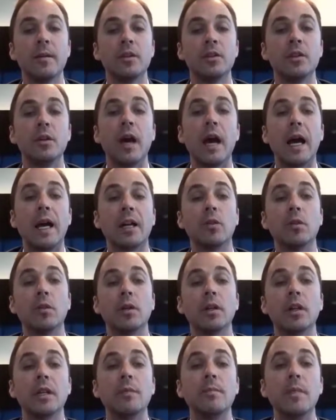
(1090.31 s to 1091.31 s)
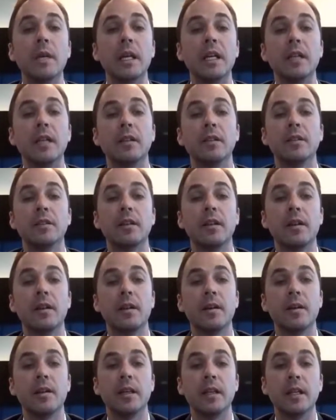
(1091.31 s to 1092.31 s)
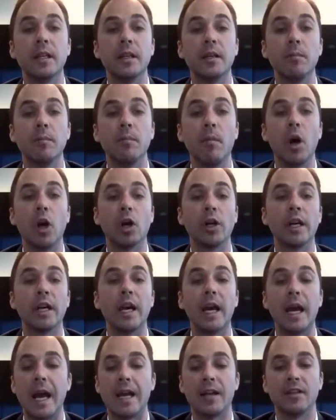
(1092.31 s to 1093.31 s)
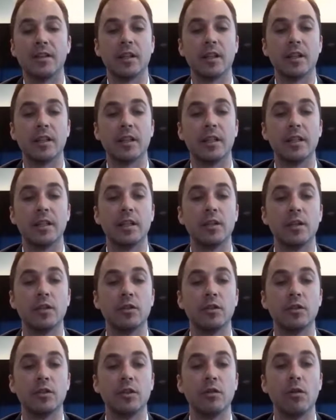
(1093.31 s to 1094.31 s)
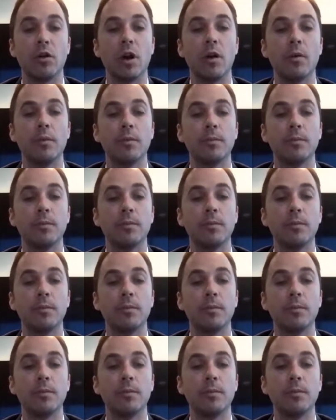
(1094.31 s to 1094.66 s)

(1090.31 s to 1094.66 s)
to adequately meet the market as it continues to grow.